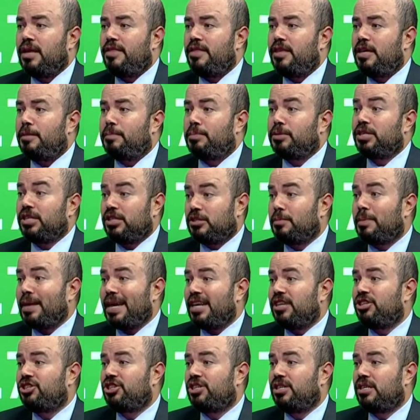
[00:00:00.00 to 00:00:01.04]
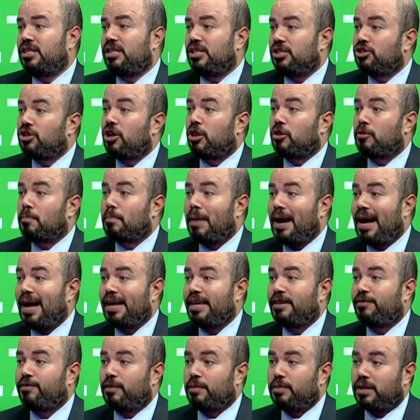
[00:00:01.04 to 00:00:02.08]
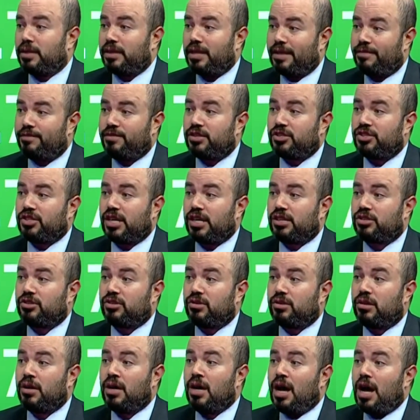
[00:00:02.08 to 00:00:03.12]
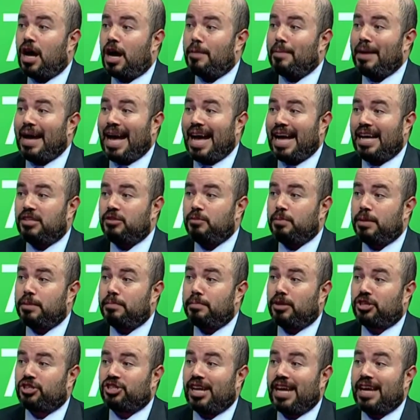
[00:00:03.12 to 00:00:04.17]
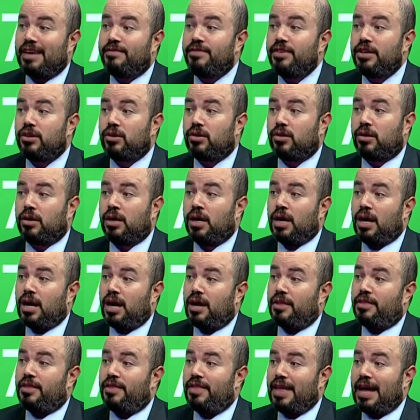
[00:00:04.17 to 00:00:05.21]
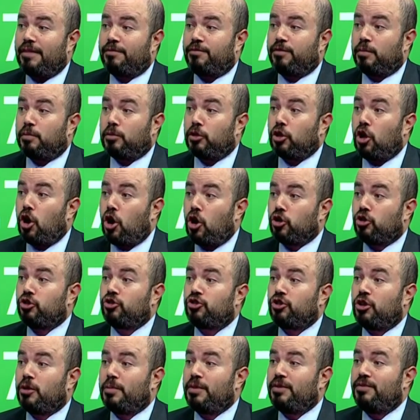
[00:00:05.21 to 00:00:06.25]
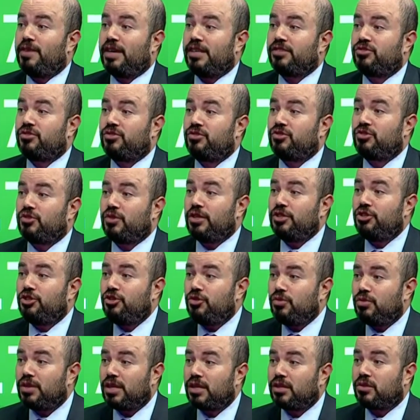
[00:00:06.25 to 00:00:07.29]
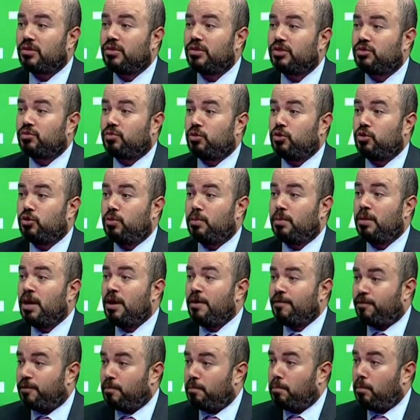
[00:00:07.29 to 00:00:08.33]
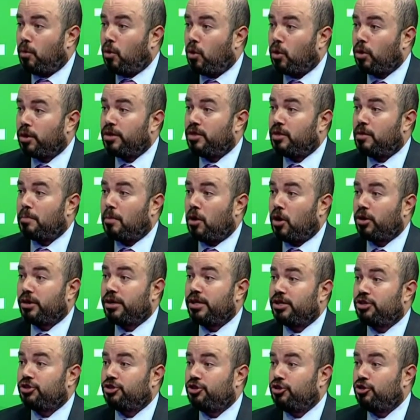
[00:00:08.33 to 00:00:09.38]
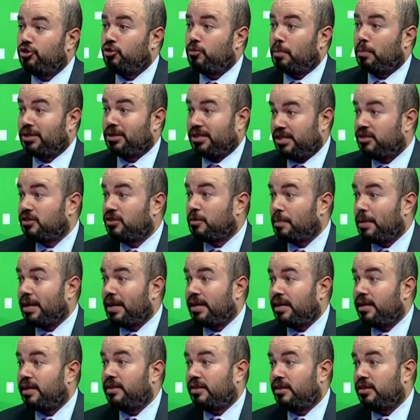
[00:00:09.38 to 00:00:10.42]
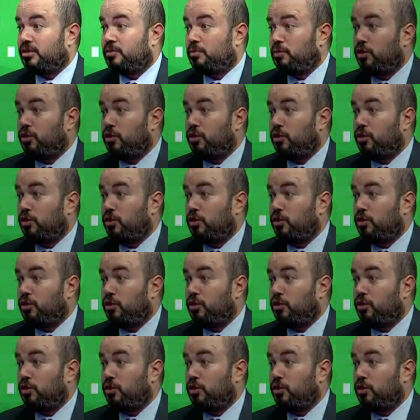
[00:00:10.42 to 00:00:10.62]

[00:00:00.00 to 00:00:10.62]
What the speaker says: the participation in dollar buying from the leverage sector has been much heavier than that from longer-term investors. So I do think there is room for more in the market to participate in these